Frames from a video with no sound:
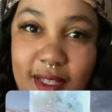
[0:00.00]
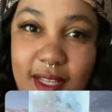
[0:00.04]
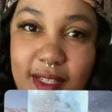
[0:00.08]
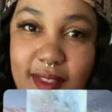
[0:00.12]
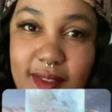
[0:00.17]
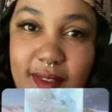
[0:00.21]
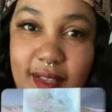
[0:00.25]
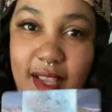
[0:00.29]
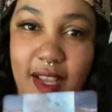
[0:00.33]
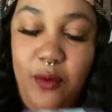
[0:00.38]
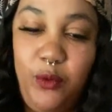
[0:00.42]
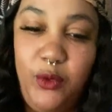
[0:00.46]

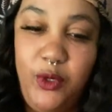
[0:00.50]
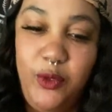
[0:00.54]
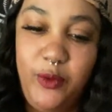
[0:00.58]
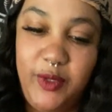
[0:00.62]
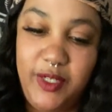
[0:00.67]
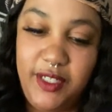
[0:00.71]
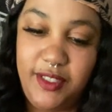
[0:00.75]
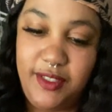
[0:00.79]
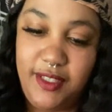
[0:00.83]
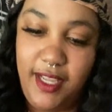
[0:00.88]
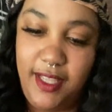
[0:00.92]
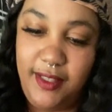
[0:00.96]
It's like we
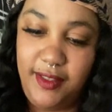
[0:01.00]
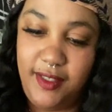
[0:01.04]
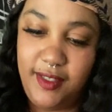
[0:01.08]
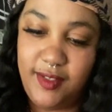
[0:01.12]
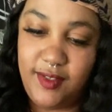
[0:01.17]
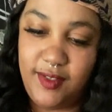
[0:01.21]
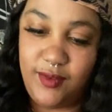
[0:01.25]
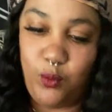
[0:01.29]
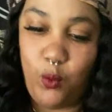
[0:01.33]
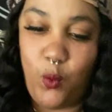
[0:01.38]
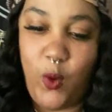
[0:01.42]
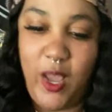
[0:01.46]
were in
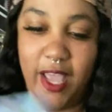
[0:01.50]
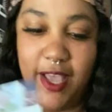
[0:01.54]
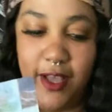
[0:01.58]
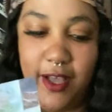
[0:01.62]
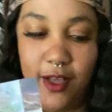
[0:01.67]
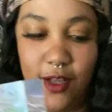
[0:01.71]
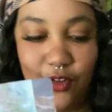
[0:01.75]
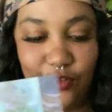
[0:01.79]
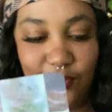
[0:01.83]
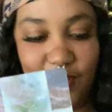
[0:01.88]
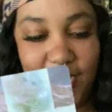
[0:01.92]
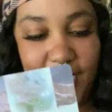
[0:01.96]
this
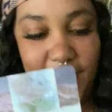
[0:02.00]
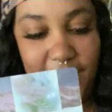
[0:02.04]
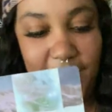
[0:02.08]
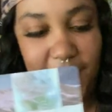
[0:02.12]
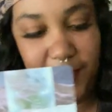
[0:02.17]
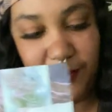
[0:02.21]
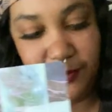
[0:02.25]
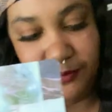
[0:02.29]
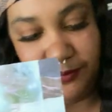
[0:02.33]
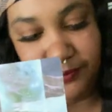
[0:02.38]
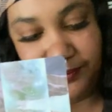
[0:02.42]
well, right?